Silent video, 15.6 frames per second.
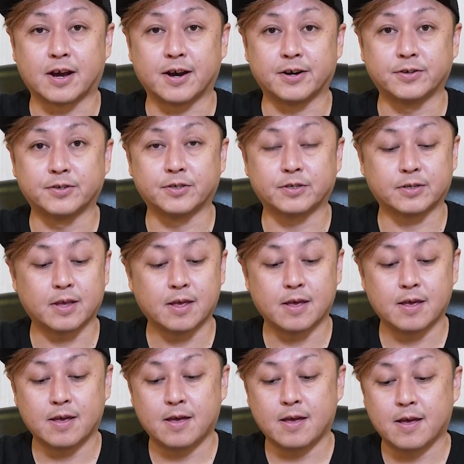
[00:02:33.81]
tires,
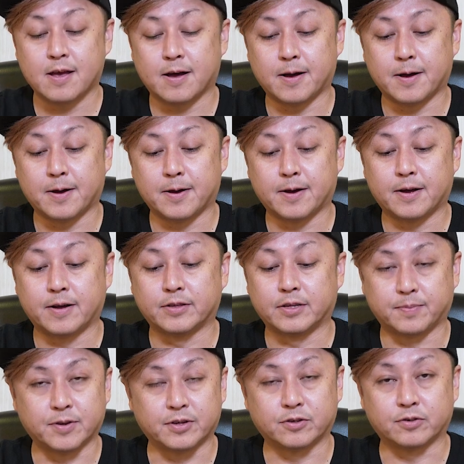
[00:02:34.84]

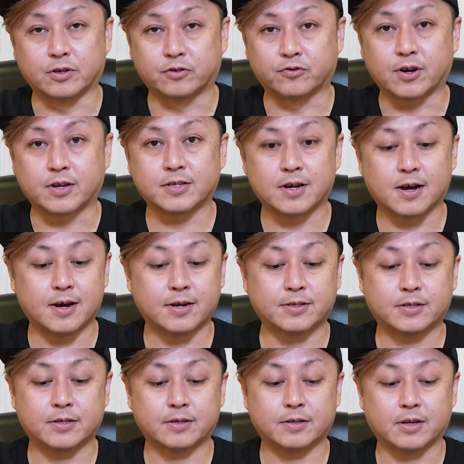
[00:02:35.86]
depends on the track
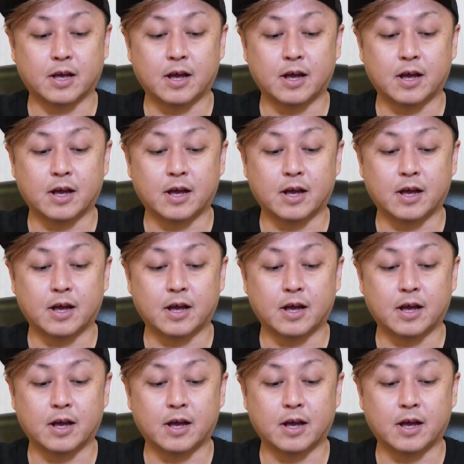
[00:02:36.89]
size.